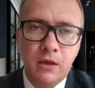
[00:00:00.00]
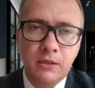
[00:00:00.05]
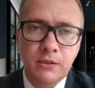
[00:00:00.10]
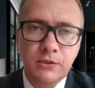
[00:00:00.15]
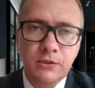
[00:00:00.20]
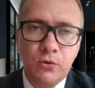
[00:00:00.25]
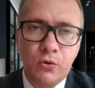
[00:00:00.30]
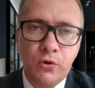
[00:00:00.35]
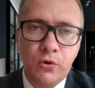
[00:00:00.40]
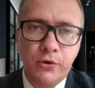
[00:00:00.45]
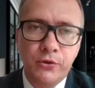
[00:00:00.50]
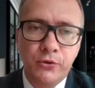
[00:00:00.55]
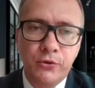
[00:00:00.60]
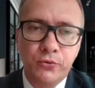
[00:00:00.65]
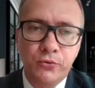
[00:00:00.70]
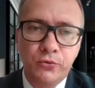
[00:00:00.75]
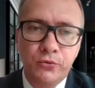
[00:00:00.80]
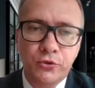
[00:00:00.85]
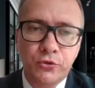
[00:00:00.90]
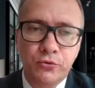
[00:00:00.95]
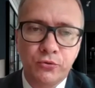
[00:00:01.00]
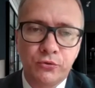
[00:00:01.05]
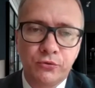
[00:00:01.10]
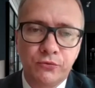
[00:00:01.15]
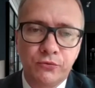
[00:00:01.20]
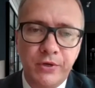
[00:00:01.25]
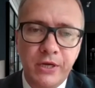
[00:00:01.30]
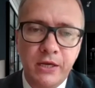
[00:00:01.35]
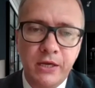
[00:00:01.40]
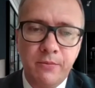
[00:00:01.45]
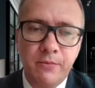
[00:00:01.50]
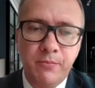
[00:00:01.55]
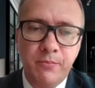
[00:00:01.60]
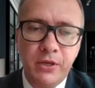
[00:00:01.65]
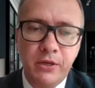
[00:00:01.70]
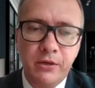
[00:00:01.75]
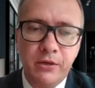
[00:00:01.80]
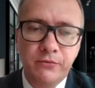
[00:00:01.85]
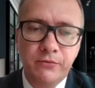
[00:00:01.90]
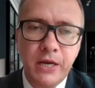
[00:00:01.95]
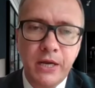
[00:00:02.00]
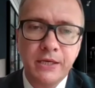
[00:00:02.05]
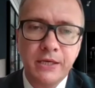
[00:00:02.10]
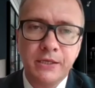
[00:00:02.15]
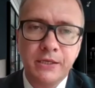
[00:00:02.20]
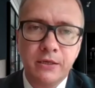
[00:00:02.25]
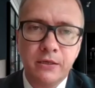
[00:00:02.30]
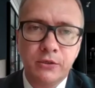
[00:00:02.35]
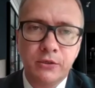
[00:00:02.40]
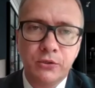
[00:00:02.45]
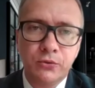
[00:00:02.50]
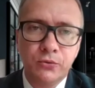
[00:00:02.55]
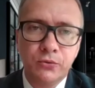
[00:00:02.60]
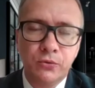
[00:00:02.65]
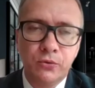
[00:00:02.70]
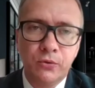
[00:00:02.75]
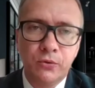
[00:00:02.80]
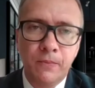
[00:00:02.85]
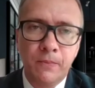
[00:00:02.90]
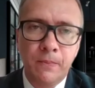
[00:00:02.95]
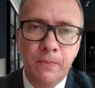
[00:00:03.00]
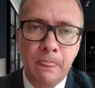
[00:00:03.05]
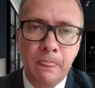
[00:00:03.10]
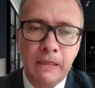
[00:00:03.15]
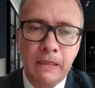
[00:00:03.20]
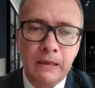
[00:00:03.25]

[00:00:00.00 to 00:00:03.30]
So you should really be ready to